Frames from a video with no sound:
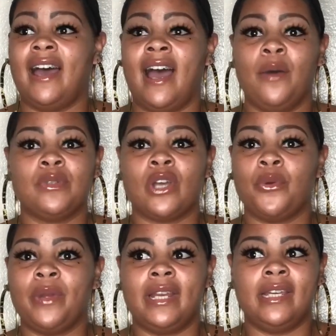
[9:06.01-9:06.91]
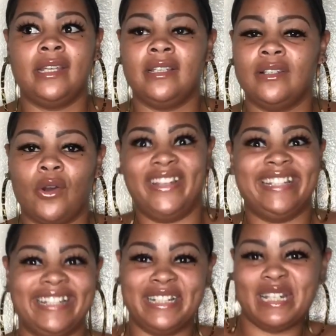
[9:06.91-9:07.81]
I was already
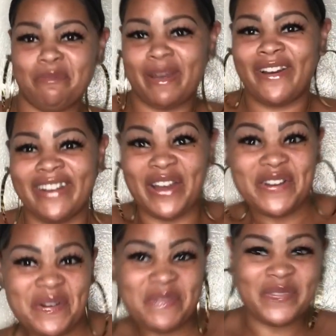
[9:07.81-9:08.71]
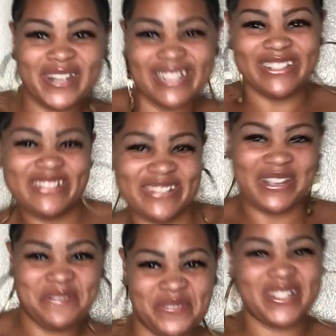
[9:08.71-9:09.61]
feeling good about it. Oh, I'm about to lose
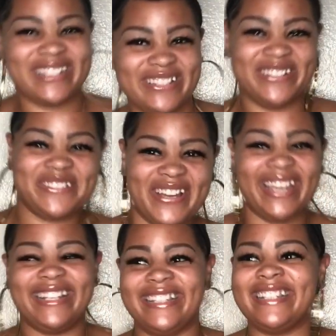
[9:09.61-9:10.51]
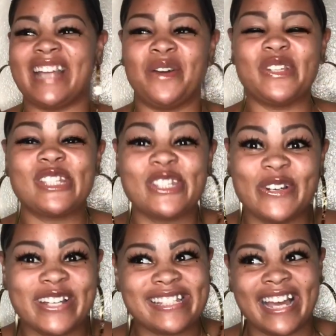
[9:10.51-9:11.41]
weight. I'm about to lose weight. And I was
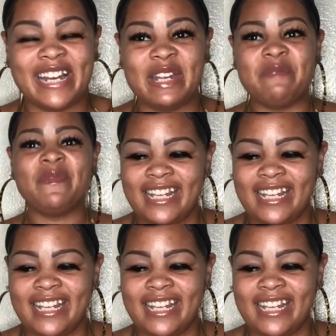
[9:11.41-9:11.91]
so excited.